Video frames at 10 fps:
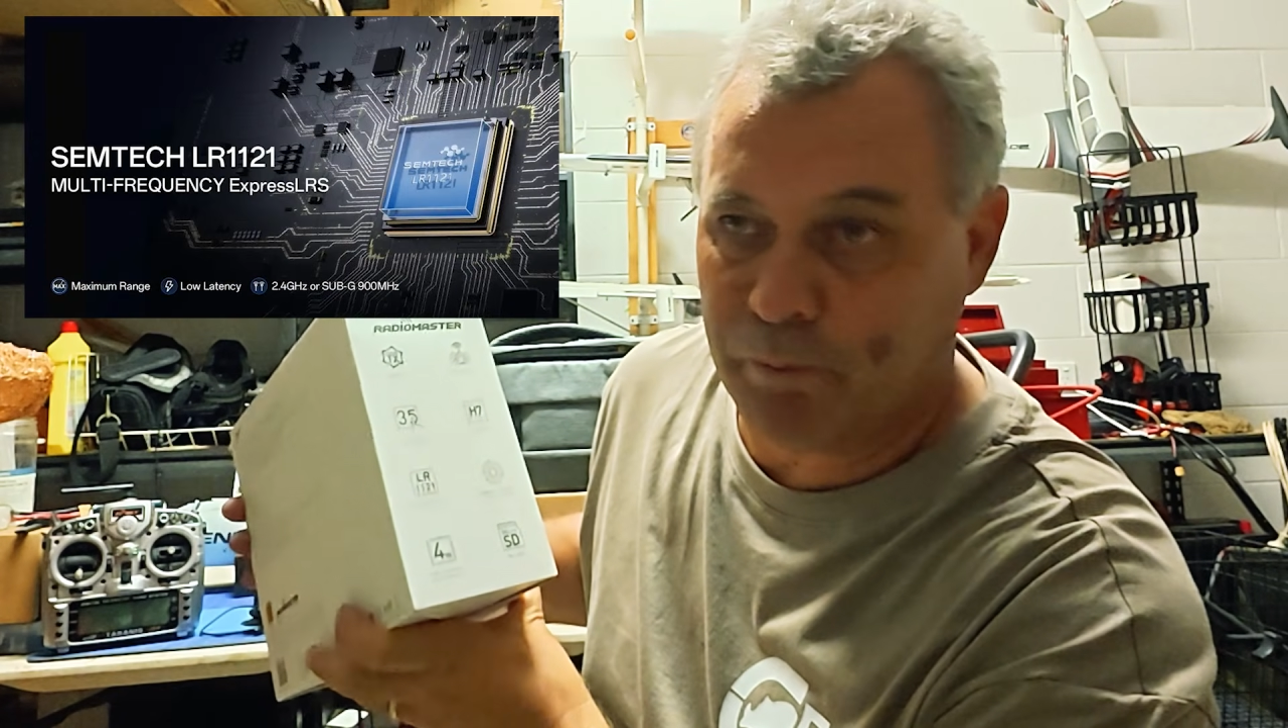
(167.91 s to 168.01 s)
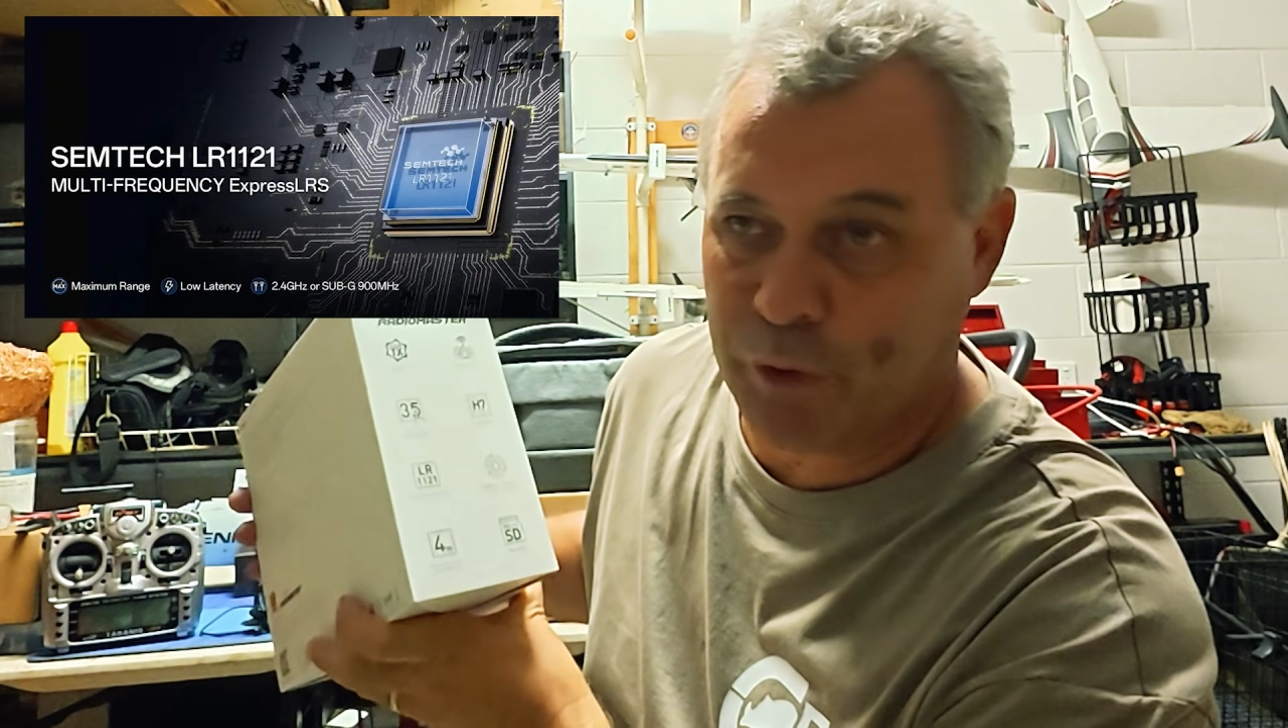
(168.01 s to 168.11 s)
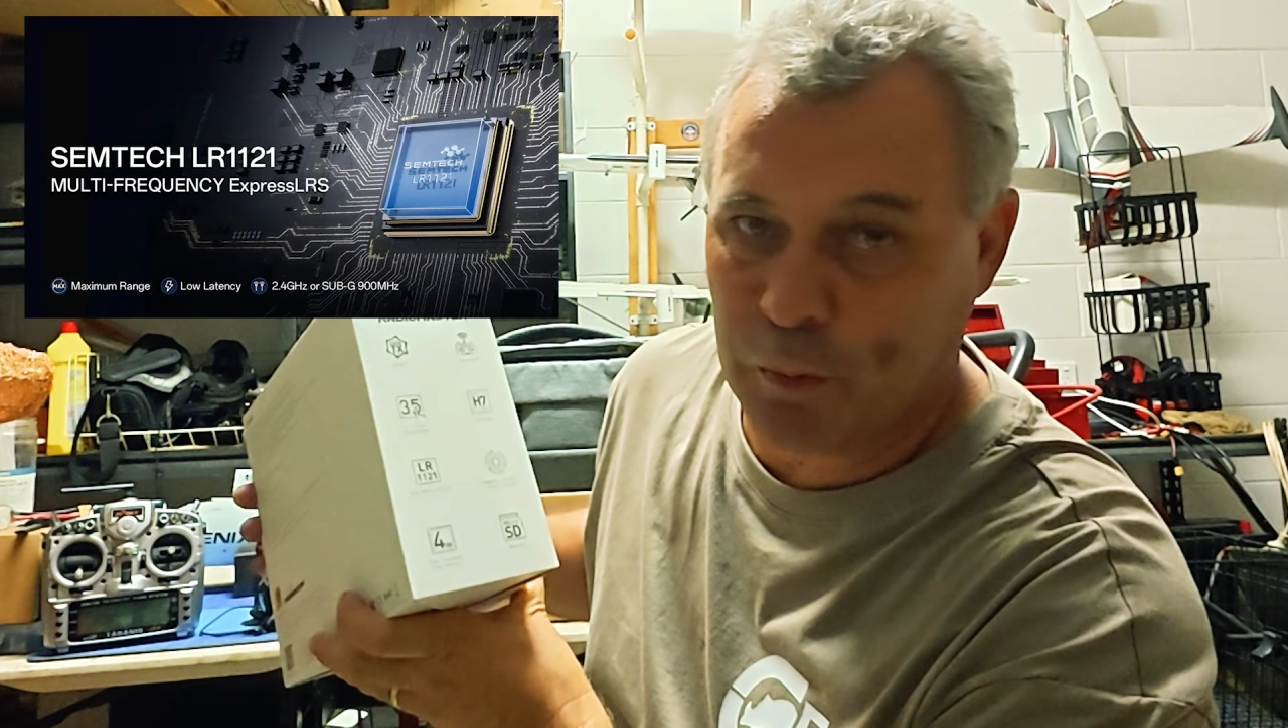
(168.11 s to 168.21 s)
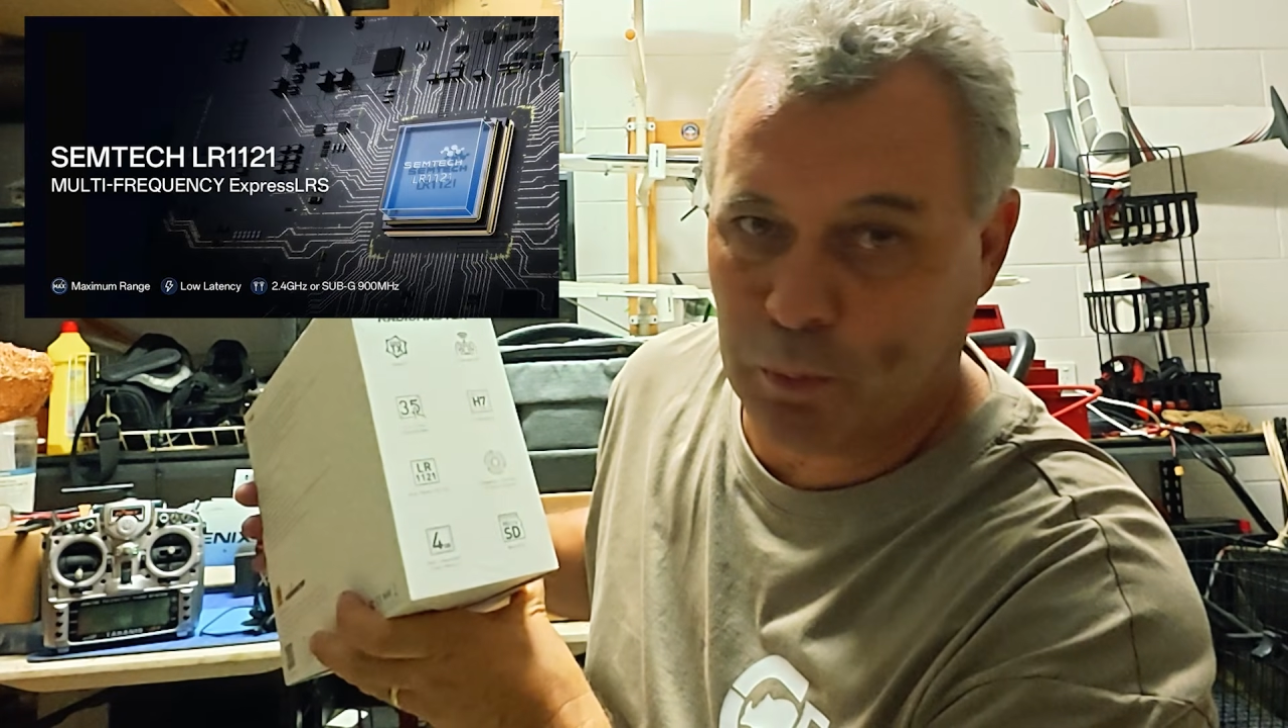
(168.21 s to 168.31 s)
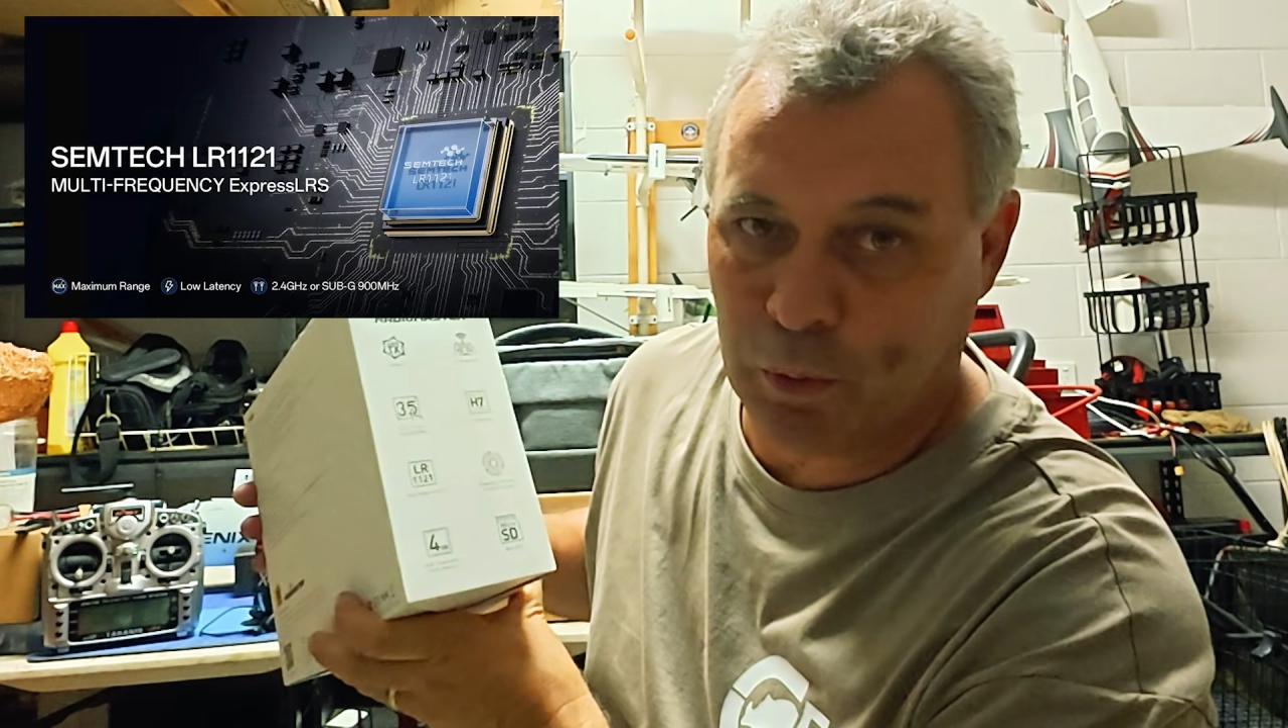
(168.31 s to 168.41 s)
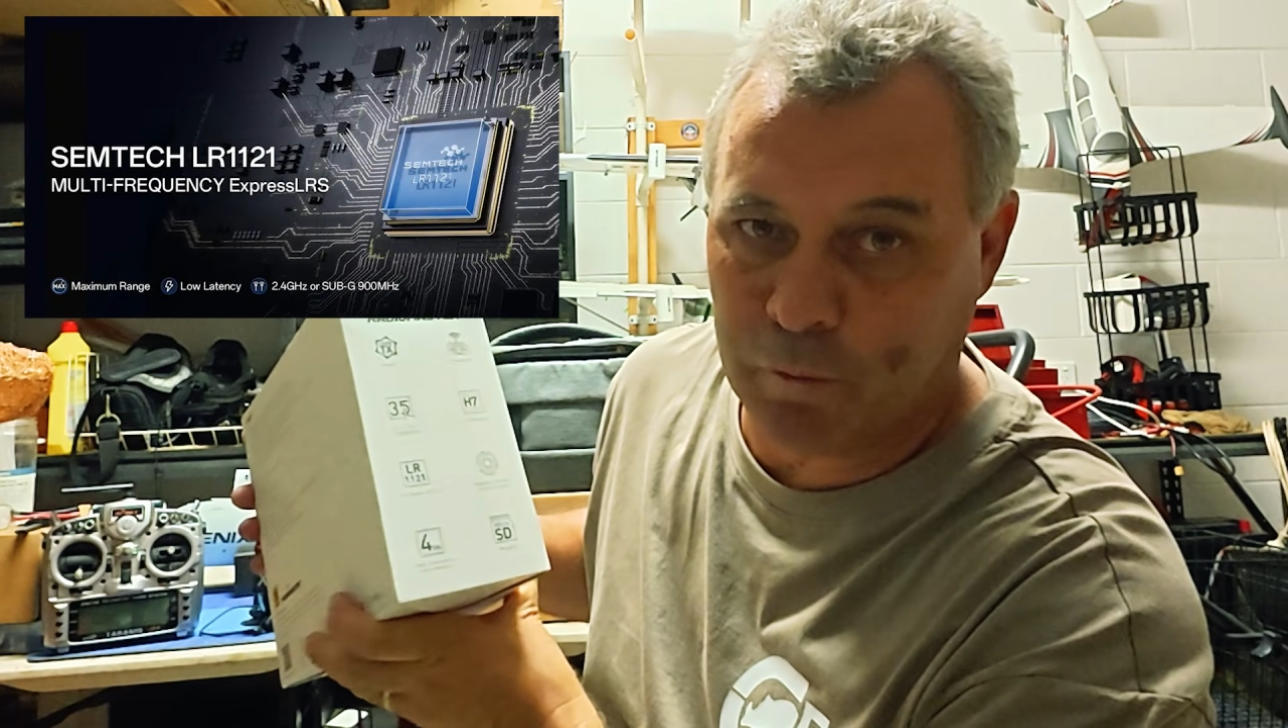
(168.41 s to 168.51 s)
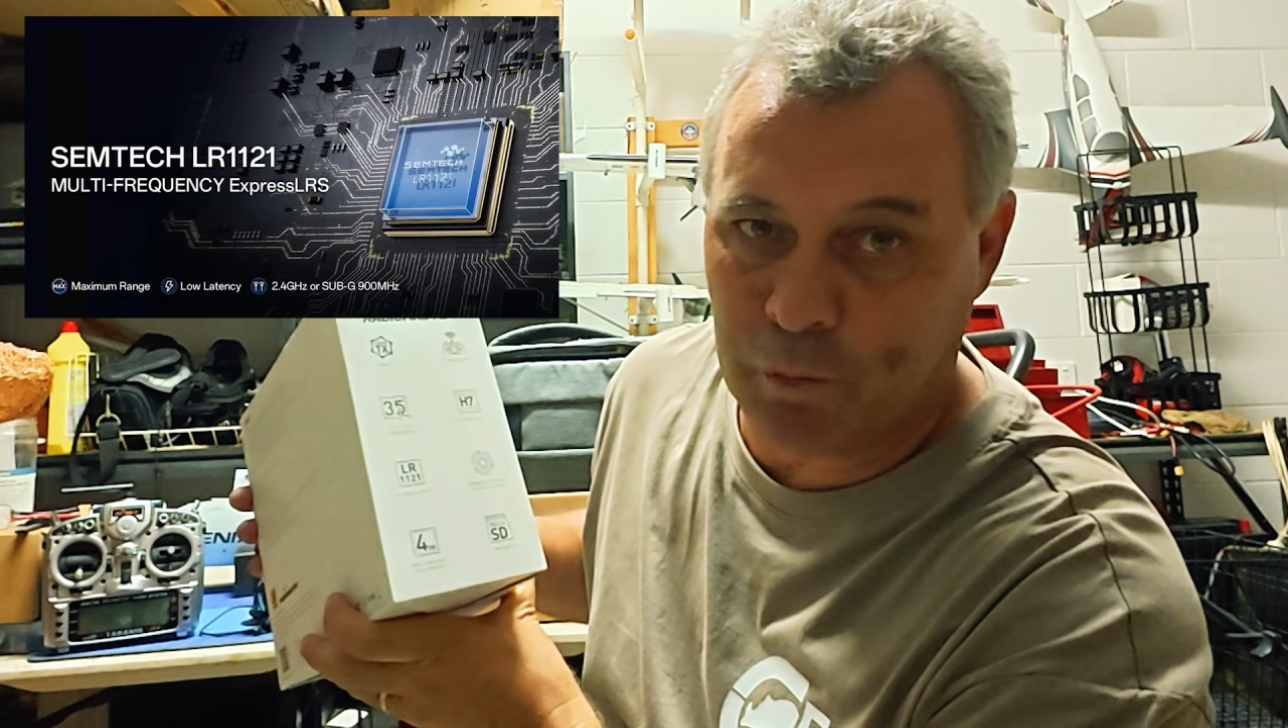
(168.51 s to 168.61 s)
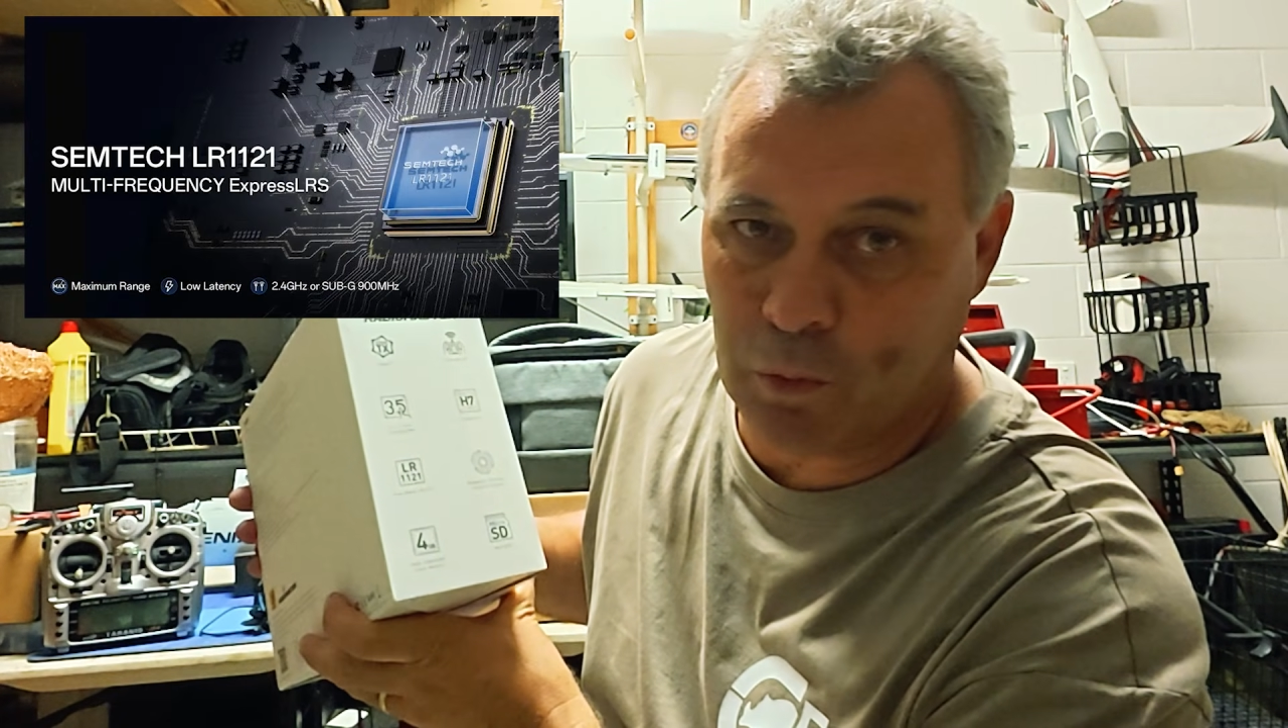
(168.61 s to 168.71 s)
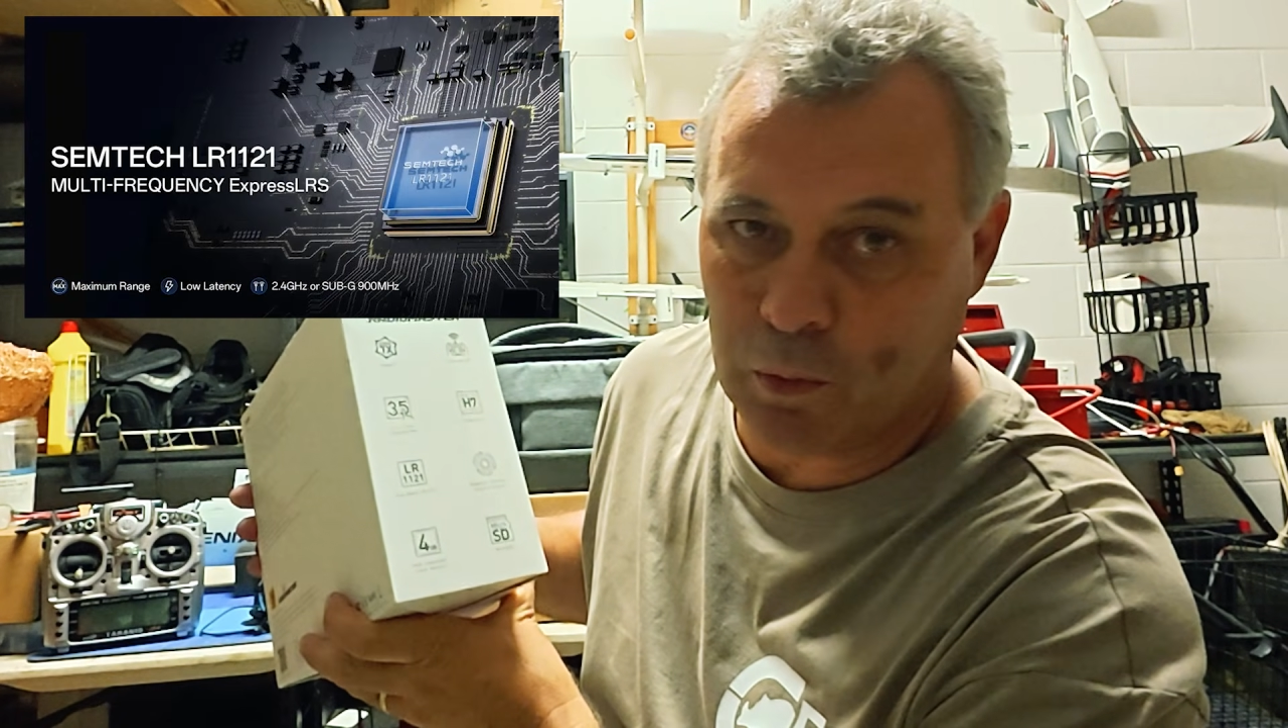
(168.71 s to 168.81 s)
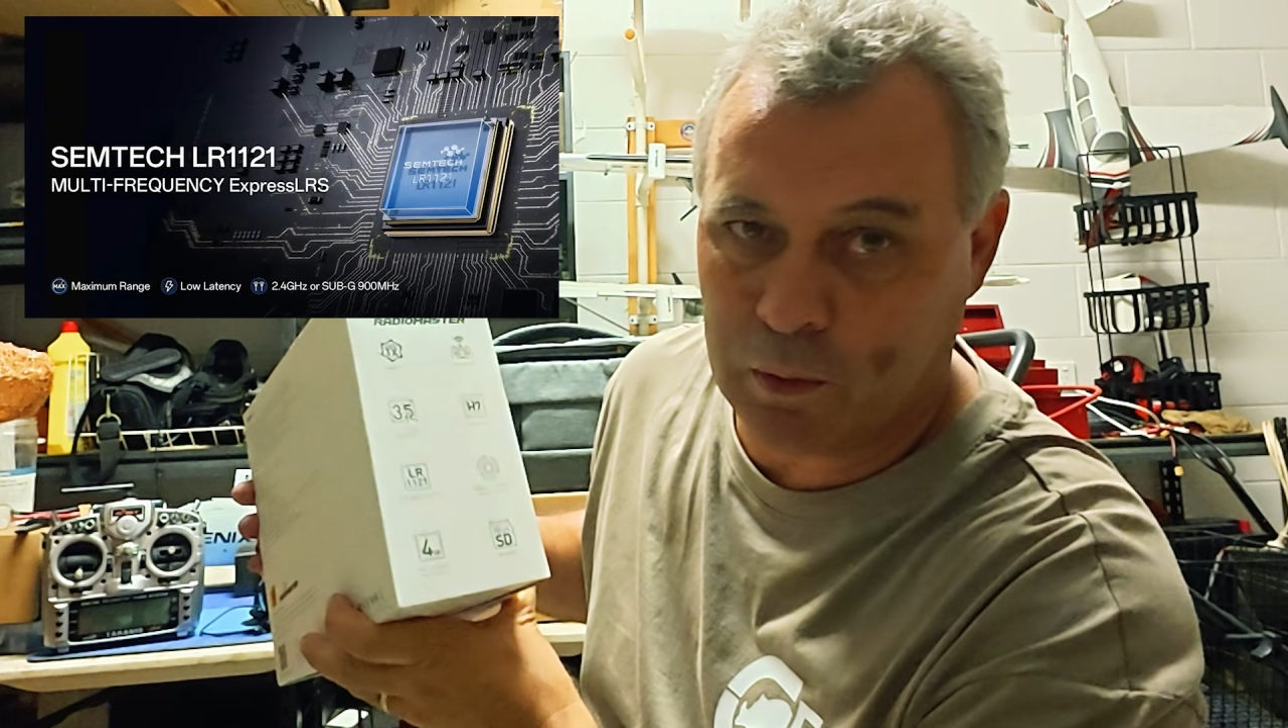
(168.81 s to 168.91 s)

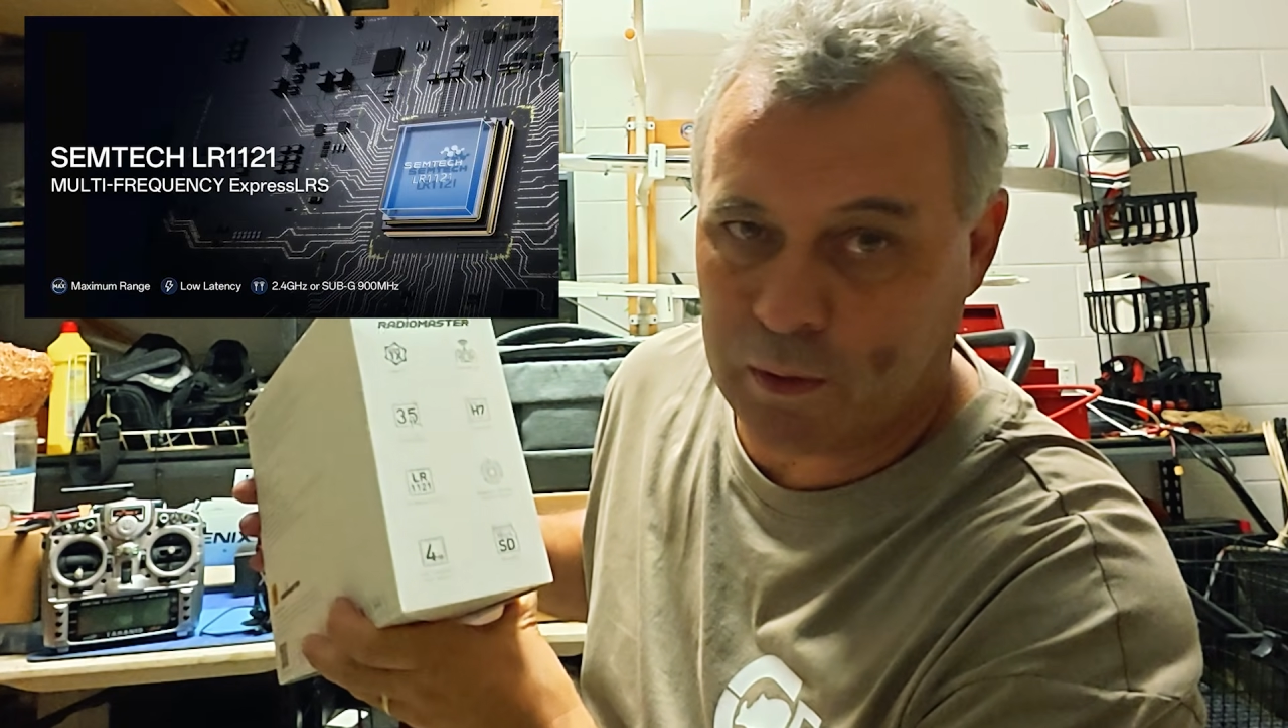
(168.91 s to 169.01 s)
2.4